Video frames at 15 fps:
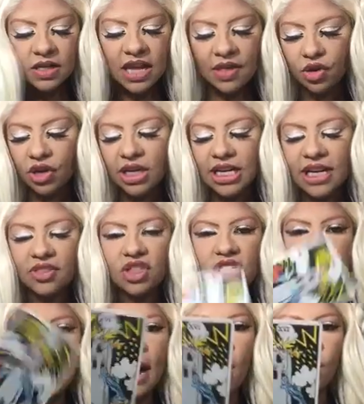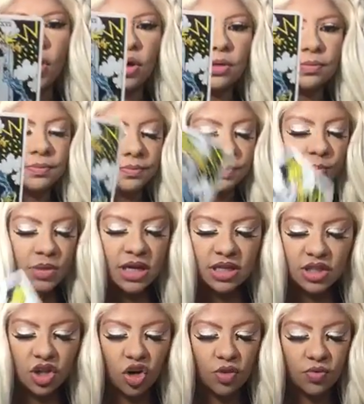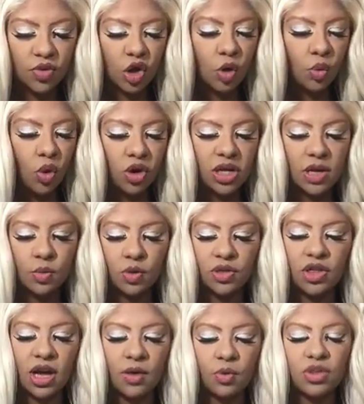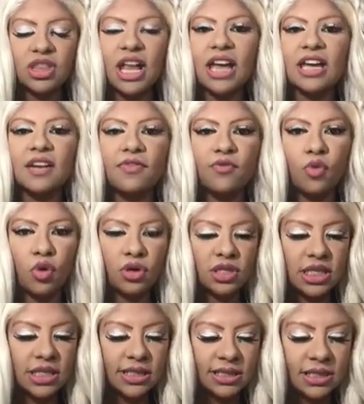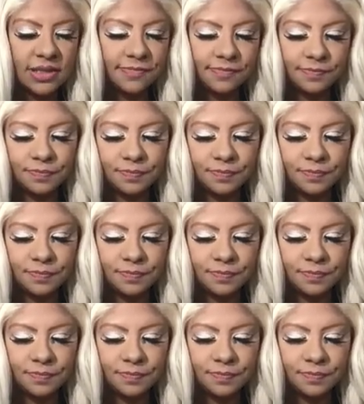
yeah, they're going to get the Tower because they're working with negative forces.